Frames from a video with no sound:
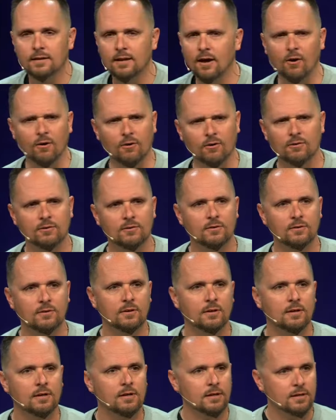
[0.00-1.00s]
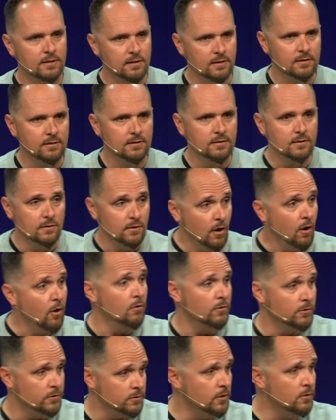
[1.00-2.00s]
No.
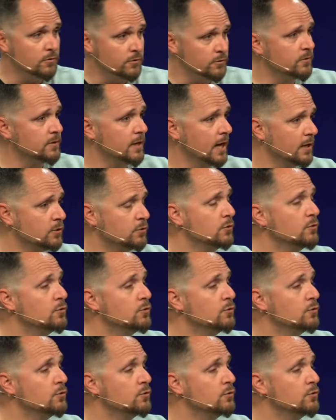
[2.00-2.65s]
No, you don't do that.